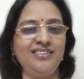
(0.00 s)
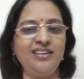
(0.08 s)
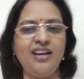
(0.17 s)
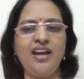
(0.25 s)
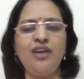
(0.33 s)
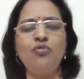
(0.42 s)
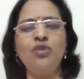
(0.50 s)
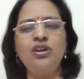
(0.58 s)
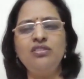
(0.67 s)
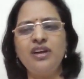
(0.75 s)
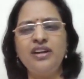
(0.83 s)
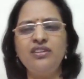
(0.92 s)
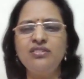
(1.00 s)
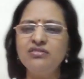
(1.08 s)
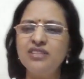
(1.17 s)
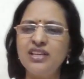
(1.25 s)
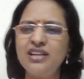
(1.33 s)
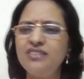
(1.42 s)
What do I
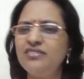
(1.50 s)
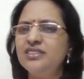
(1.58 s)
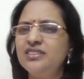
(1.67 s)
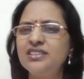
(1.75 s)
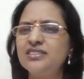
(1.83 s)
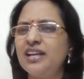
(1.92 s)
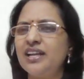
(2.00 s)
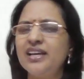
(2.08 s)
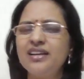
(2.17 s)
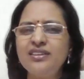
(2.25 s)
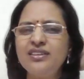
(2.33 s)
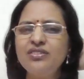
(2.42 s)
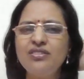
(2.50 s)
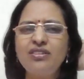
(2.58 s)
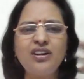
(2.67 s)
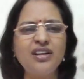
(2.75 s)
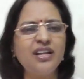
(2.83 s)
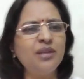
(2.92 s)
do? They lived just like
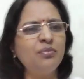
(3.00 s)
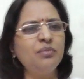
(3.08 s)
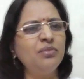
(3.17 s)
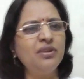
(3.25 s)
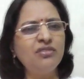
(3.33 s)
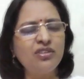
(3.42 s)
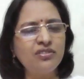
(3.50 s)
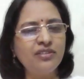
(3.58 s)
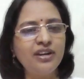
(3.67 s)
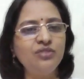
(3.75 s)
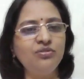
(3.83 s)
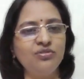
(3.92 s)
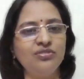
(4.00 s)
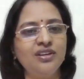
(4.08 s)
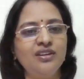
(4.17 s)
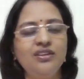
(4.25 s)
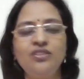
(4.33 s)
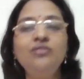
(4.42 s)
ordinary people. What do I do?
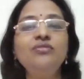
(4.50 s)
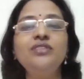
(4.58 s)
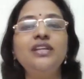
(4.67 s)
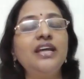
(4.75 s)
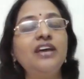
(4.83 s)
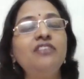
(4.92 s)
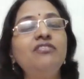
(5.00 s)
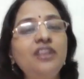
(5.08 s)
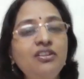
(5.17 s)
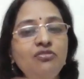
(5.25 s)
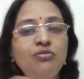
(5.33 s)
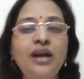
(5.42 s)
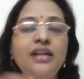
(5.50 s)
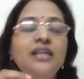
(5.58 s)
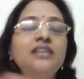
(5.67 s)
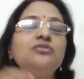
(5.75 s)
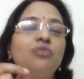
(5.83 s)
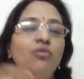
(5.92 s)
No, everyone
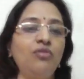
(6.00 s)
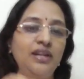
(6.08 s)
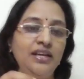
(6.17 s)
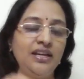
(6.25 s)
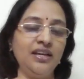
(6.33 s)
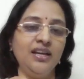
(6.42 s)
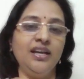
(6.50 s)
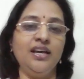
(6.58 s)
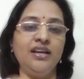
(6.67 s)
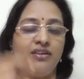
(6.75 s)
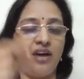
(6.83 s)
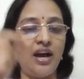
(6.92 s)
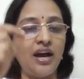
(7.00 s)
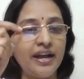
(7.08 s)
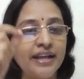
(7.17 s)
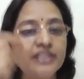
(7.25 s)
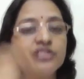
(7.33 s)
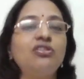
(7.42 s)
is holding an
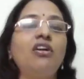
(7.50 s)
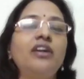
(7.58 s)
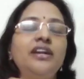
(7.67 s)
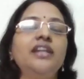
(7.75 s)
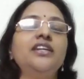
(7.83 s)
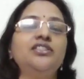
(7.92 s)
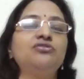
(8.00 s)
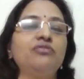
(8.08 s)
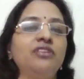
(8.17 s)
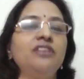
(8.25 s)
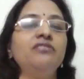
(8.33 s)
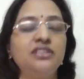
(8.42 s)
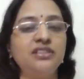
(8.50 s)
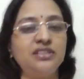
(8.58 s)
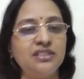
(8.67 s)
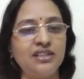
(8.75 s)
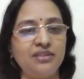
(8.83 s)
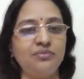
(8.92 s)
extraordinary story
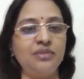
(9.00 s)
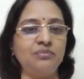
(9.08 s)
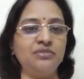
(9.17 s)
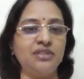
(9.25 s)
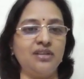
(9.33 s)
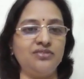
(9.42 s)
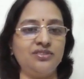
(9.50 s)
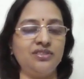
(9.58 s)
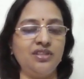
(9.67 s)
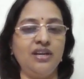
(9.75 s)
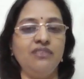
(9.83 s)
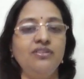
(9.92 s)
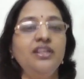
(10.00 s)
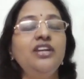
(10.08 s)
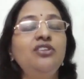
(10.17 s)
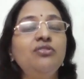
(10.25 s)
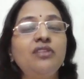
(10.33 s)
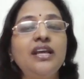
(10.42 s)
within themselves. We
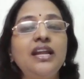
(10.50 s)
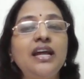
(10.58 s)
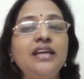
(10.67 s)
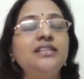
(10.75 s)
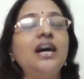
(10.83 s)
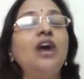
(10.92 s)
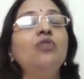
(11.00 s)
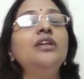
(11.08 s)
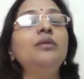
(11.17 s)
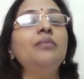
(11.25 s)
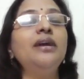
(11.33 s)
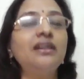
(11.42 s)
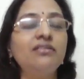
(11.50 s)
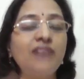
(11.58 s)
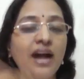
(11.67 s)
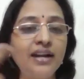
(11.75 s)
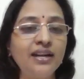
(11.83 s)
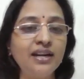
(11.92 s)
need to realize how they might have
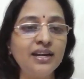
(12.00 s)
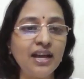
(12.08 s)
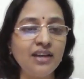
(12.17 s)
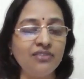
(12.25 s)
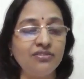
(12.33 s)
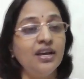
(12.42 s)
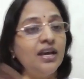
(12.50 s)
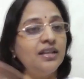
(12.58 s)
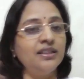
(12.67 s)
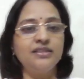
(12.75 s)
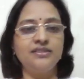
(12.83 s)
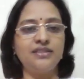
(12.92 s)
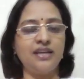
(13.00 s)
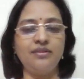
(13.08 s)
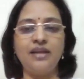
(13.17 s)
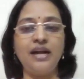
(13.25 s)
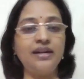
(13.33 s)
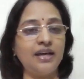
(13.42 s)
handled life.
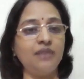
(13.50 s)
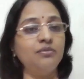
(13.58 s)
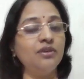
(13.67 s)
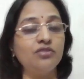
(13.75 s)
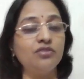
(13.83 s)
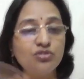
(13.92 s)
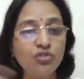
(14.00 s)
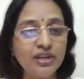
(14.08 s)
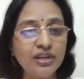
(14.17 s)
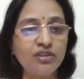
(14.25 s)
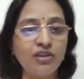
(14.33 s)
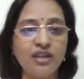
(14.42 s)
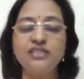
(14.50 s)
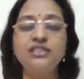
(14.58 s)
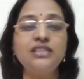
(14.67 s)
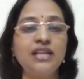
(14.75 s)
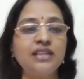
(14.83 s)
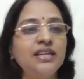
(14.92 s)
That time there was no
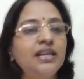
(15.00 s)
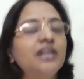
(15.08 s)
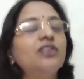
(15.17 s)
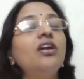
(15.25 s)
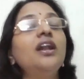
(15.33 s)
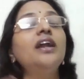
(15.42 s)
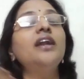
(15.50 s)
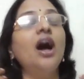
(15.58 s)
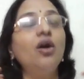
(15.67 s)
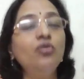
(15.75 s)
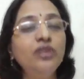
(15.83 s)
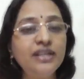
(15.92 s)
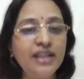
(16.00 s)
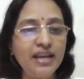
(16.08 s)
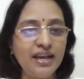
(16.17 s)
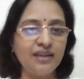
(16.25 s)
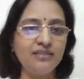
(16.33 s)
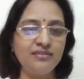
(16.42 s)
technology, nothing and all. And how did
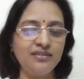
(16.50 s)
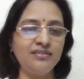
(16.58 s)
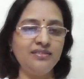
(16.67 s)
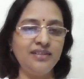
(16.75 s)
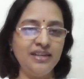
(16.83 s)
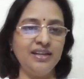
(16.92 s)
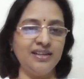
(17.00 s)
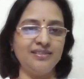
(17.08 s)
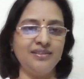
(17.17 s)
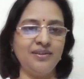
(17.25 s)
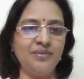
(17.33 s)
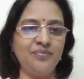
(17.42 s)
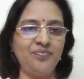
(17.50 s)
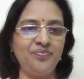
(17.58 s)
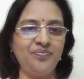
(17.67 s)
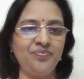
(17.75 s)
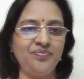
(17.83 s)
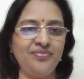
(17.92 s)
they did it?
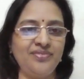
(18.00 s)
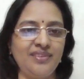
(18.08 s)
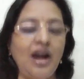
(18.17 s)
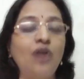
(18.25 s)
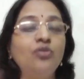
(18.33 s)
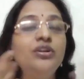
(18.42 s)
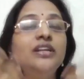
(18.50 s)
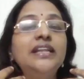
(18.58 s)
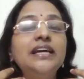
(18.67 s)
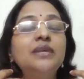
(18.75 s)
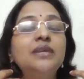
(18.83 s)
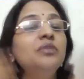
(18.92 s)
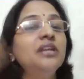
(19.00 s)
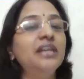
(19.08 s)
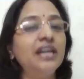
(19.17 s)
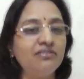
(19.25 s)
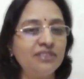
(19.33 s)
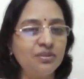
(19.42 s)
How did they
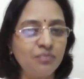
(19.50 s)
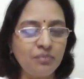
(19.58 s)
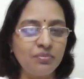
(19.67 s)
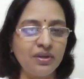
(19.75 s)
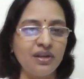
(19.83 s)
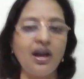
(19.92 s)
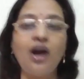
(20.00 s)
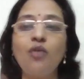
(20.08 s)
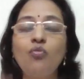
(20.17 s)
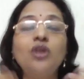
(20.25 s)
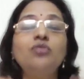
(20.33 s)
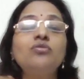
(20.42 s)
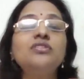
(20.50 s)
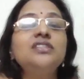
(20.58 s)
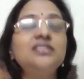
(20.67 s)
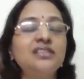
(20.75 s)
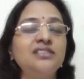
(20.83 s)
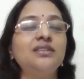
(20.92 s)
communicate with people? What was
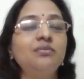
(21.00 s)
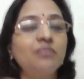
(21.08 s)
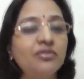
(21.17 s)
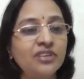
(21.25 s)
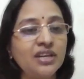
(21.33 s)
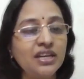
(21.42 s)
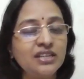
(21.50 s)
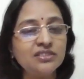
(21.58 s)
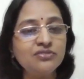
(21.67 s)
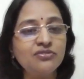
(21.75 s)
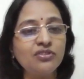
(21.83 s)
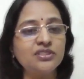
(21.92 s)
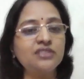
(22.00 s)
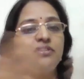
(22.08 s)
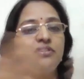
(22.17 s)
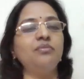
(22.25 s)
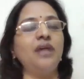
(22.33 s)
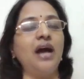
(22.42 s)
the system? Was it
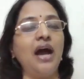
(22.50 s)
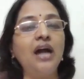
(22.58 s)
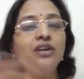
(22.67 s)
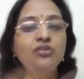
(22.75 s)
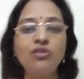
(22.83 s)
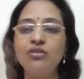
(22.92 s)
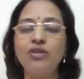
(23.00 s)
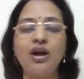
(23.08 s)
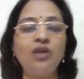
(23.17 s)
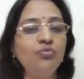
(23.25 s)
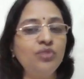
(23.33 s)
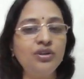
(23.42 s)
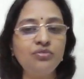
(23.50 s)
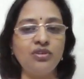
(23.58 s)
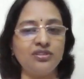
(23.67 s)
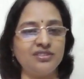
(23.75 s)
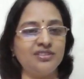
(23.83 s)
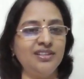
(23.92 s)
from the heart, or how it
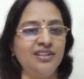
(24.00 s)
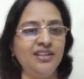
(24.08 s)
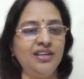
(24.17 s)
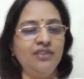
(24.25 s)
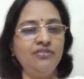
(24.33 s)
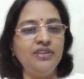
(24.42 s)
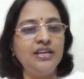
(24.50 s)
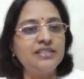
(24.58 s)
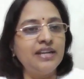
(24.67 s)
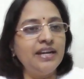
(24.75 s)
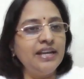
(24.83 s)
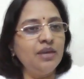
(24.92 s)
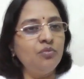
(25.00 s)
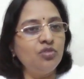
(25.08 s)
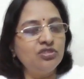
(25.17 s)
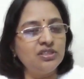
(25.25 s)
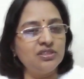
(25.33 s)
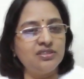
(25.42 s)
was? We are sending
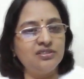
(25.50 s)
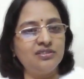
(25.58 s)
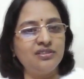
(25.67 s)
emojis